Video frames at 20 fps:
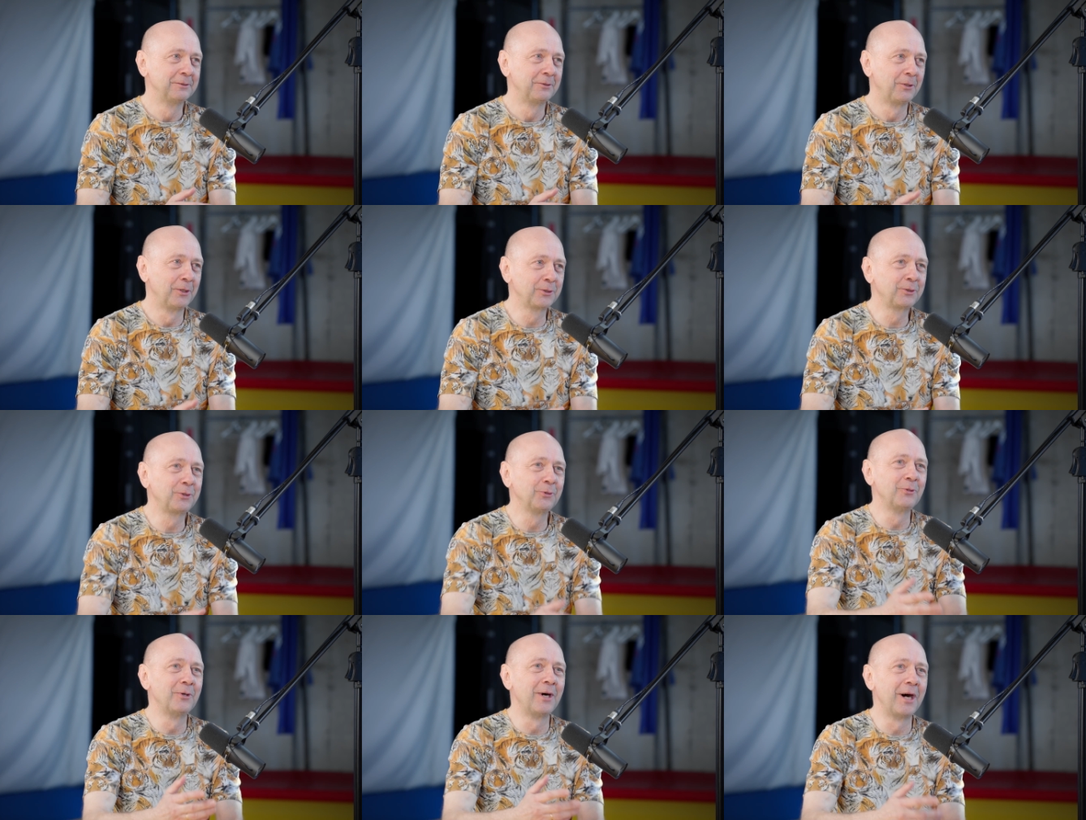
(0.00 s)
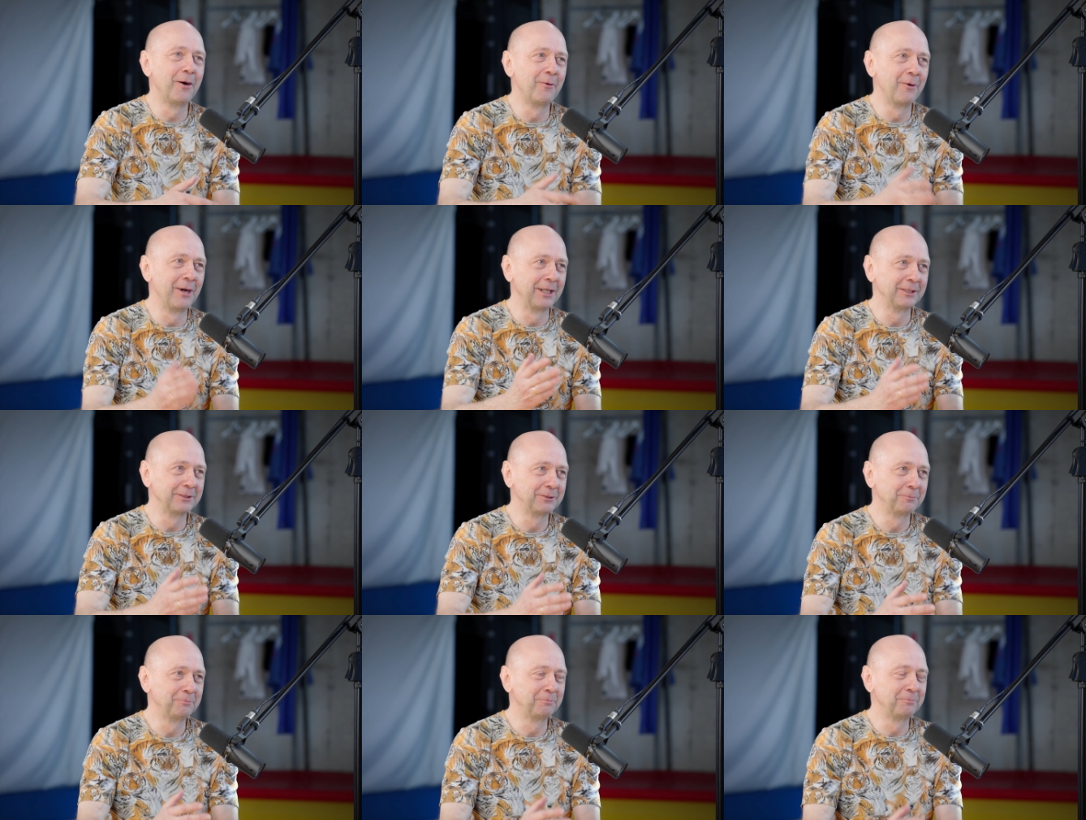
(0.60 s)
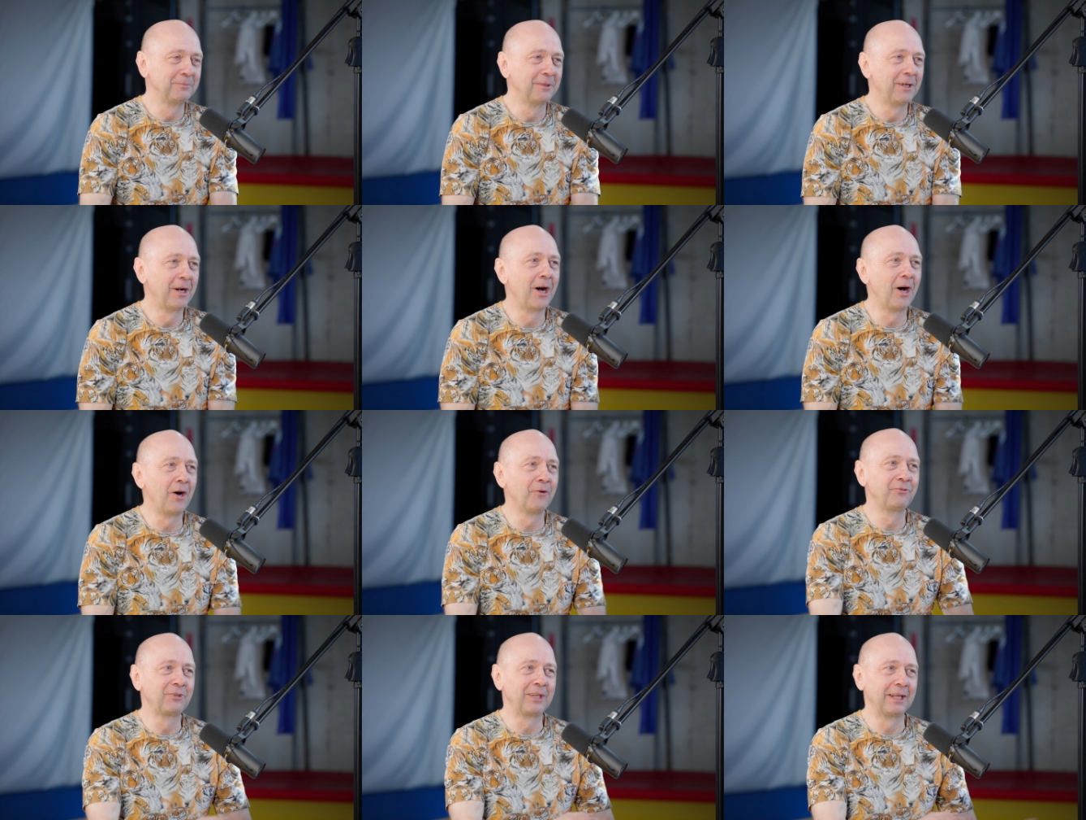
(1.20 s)
or two hours
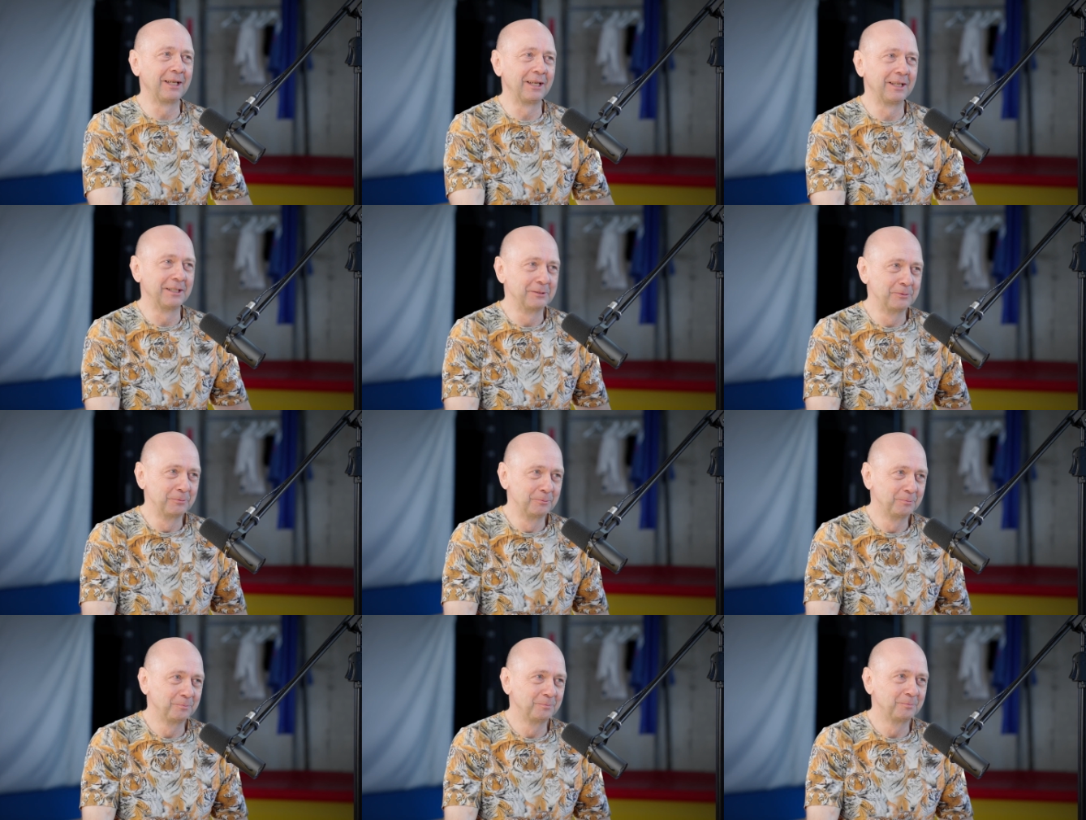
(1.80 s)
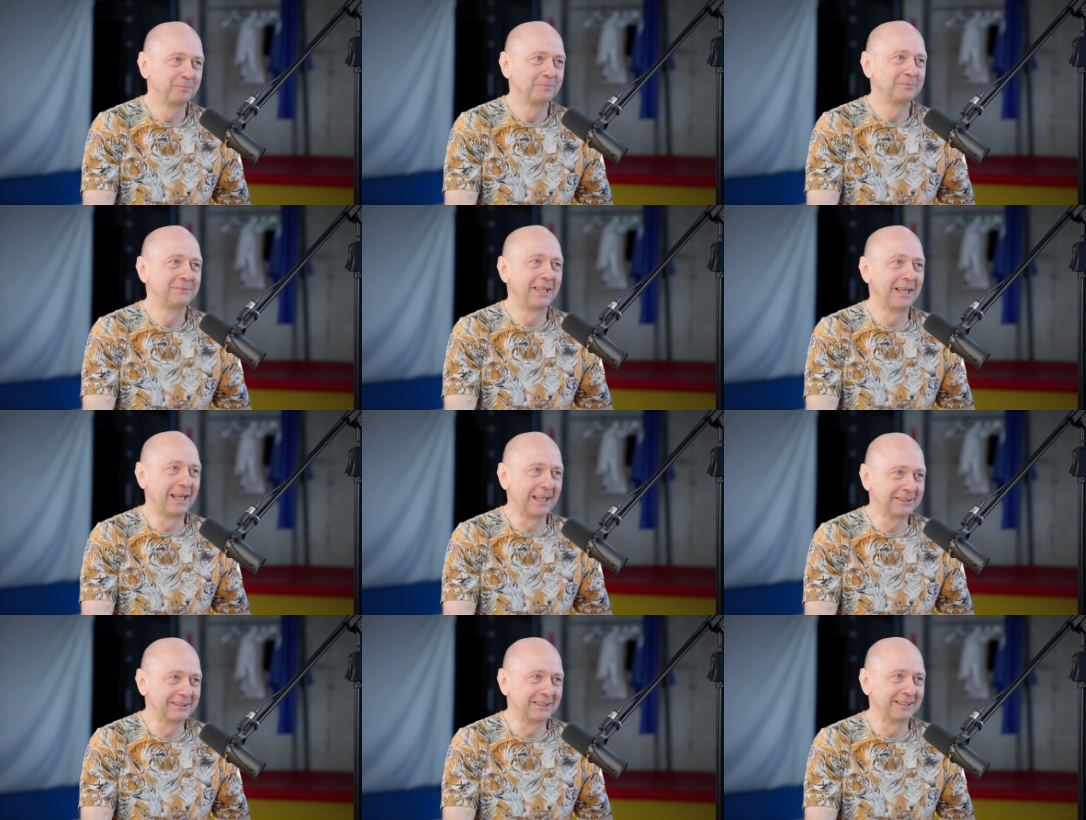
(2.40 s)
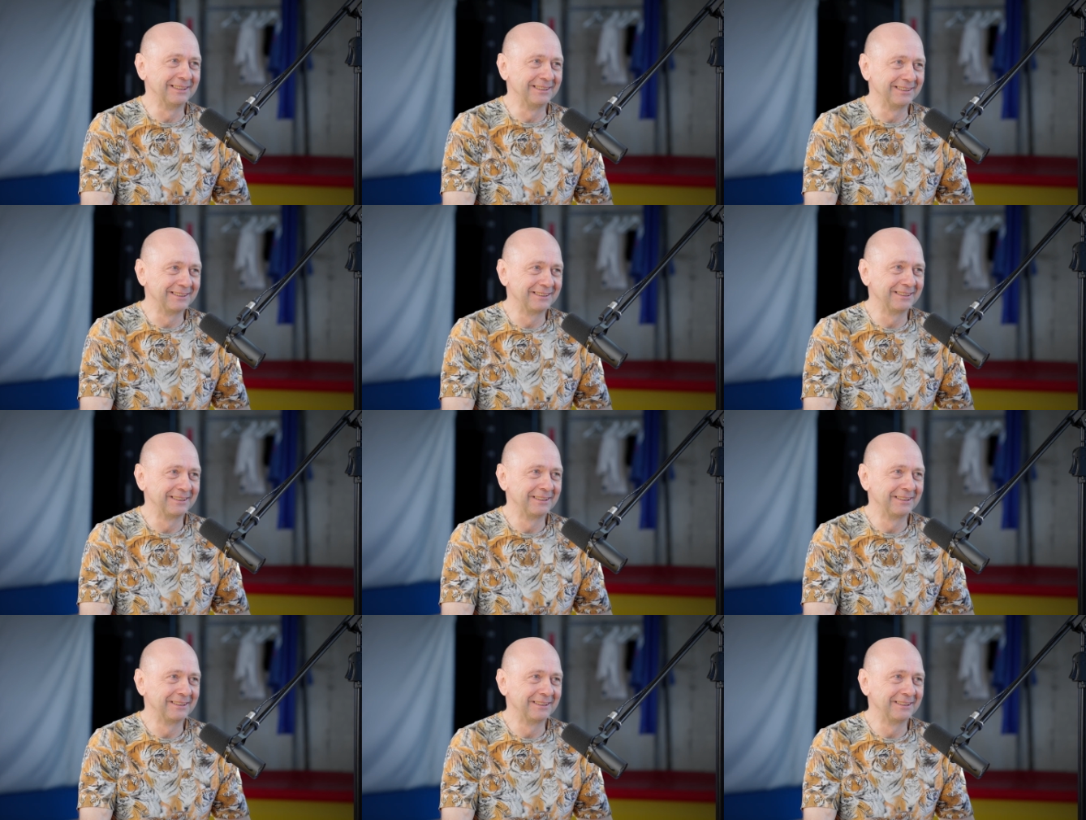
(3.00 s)
after lessons.